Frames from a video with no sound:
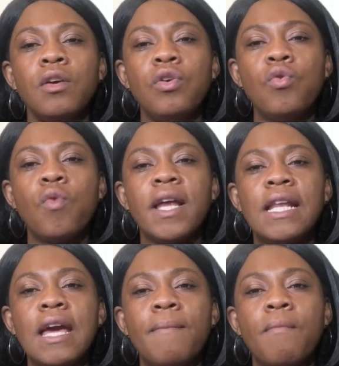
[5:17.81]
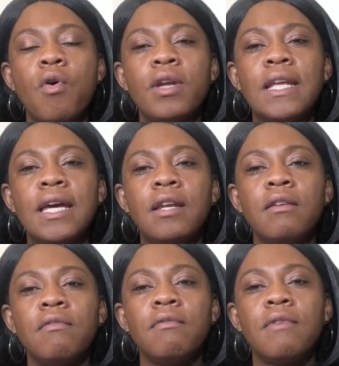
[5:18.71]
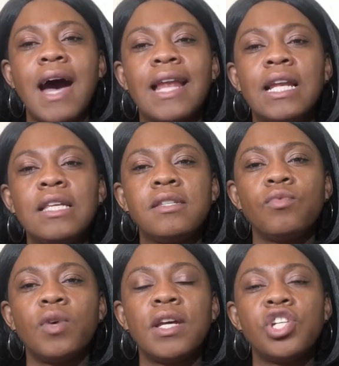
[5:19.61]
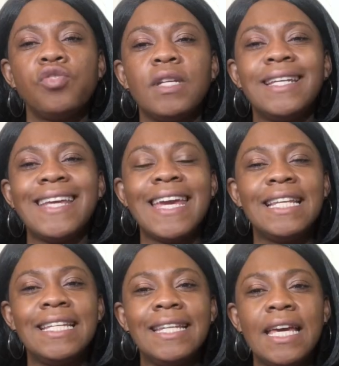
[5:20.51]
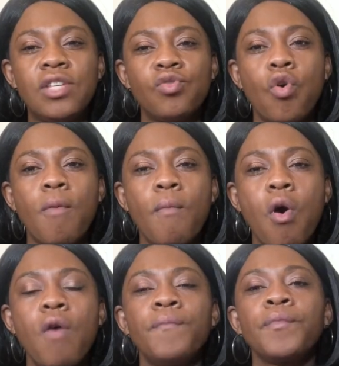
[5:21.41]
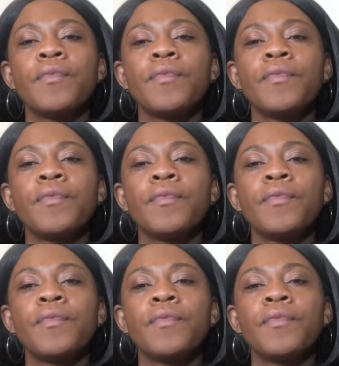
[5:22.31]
you were there more than at least 180 days or more,